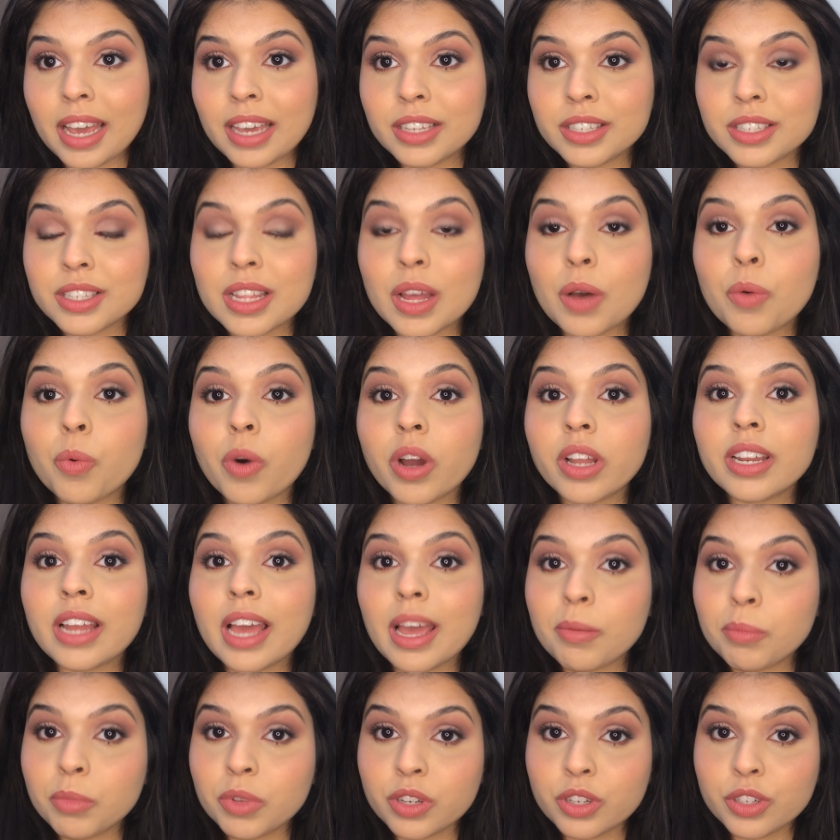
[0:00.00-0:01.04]
Guys, now what
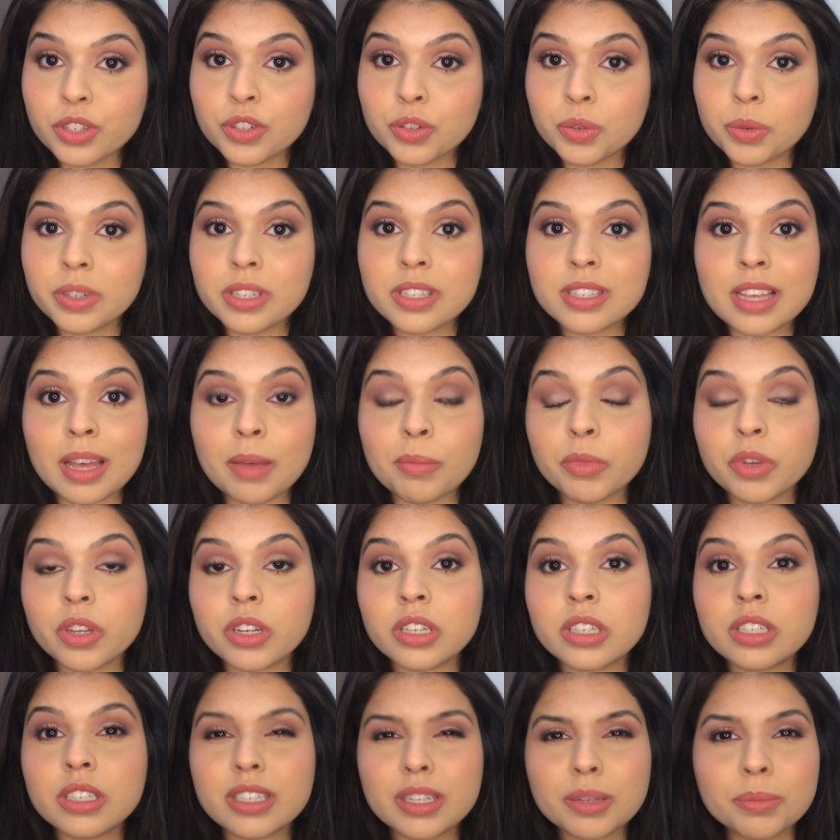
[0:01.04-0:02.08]
I'm gonna do is I'm
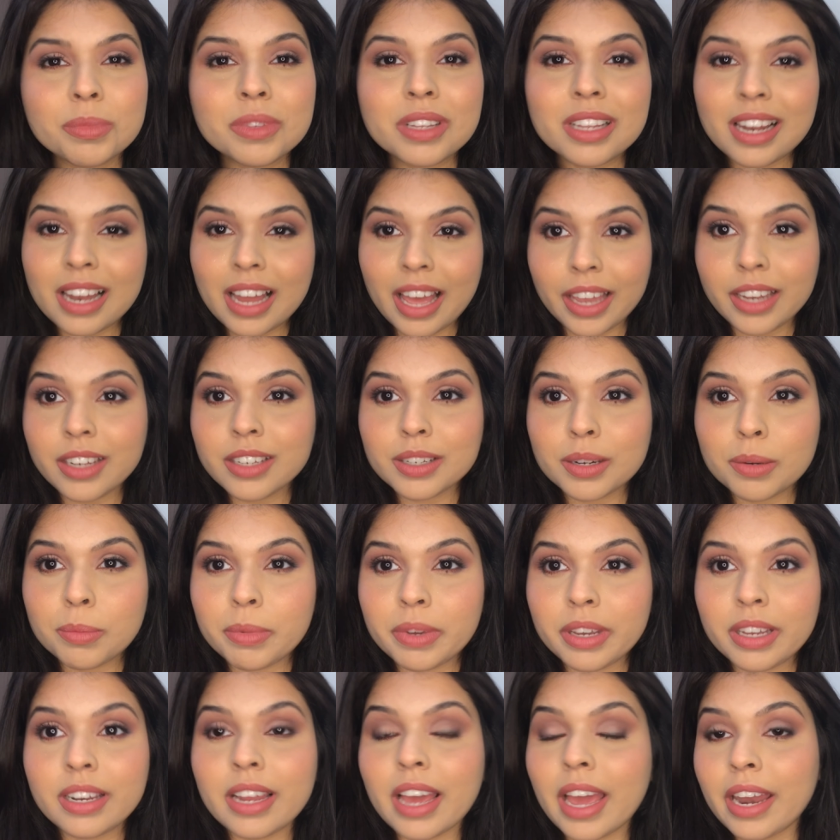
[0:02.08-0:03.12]
gonna dim the light a
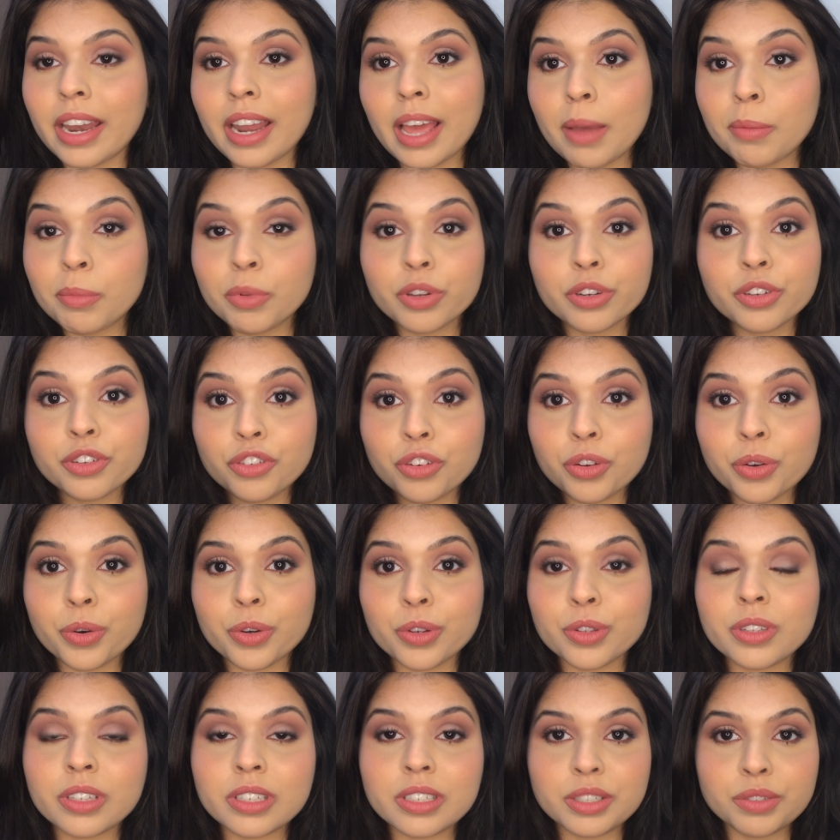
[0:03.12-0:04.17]
bit, and I'm gonna show
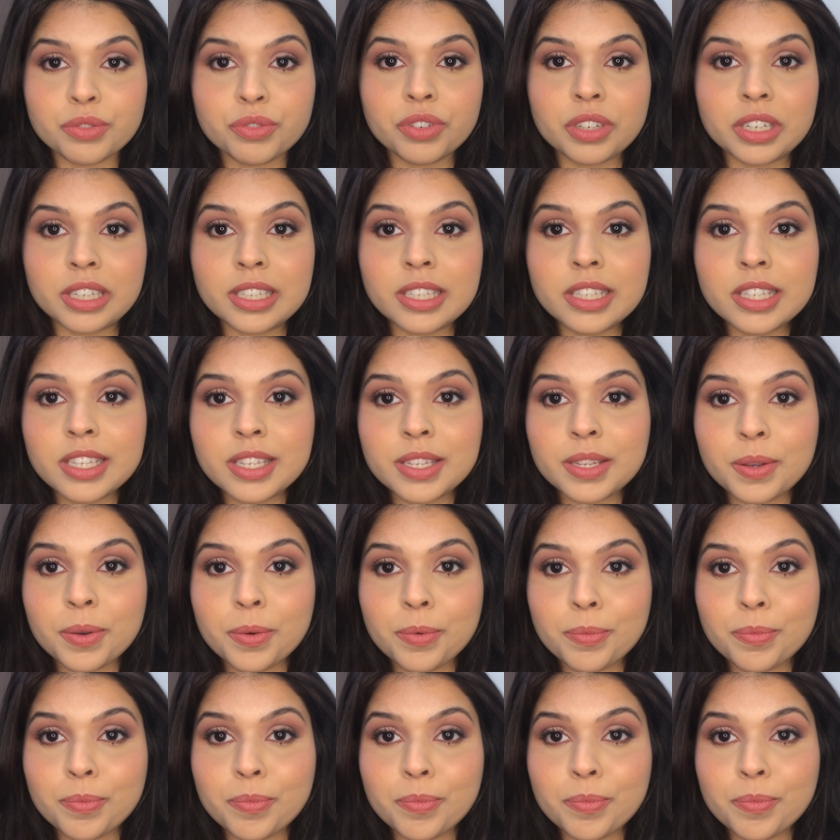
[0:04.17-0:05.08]
you the difference.